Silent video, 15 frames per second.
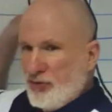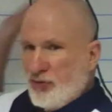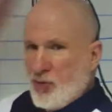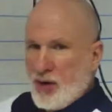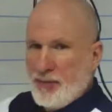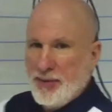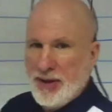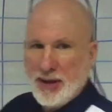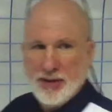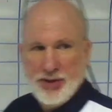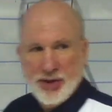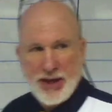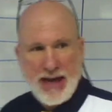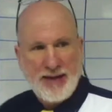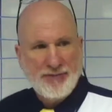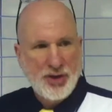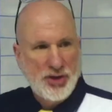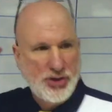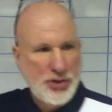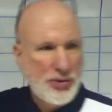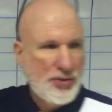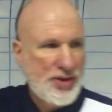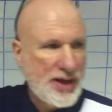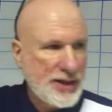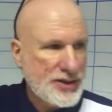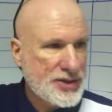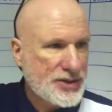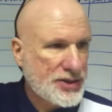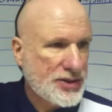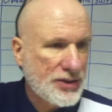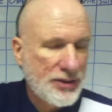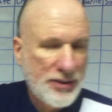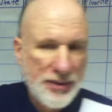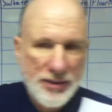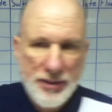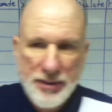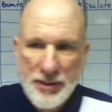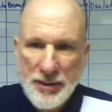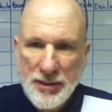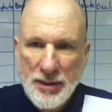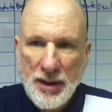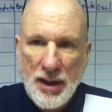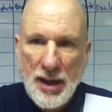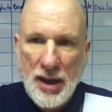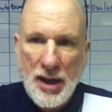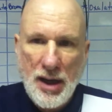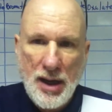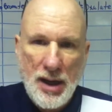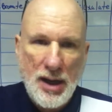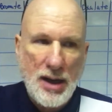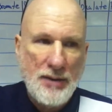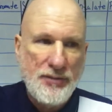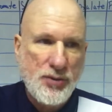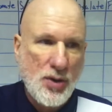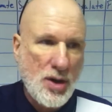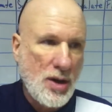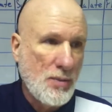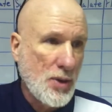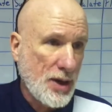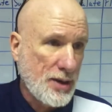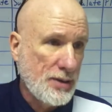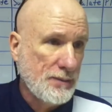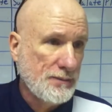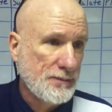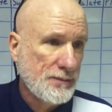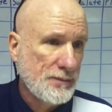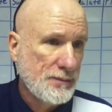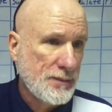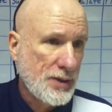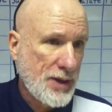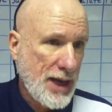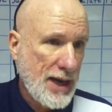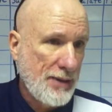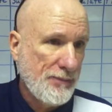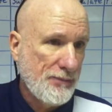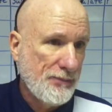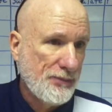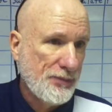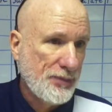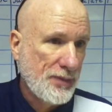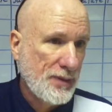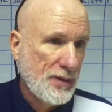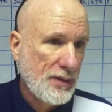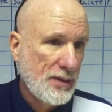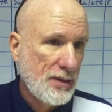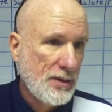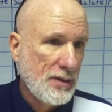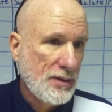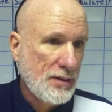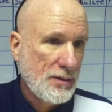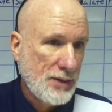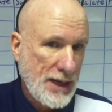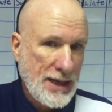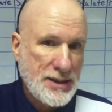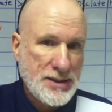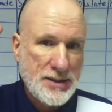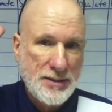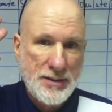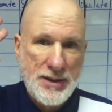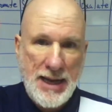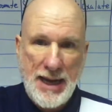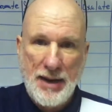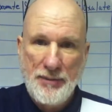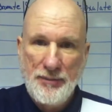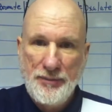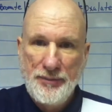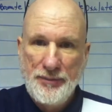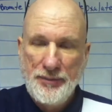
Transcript: to formula. You're going to have to do this uh, for homework, okay? Yes? Now.